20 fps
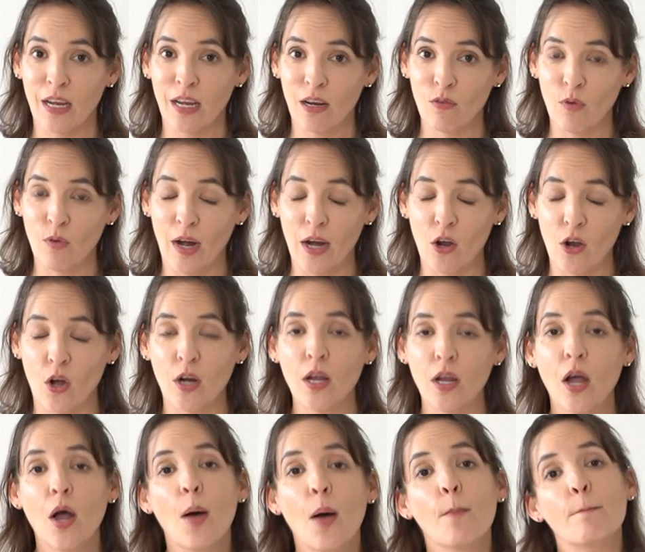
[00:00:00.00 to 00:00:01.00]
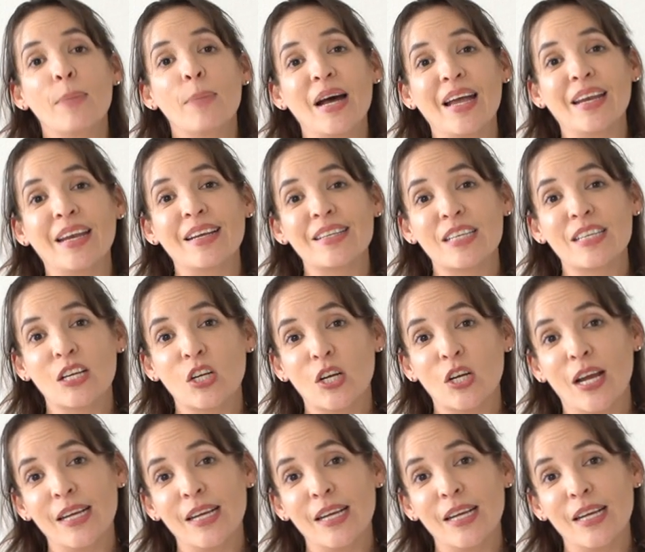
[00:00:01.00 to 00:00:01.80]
and rayon, but it's a good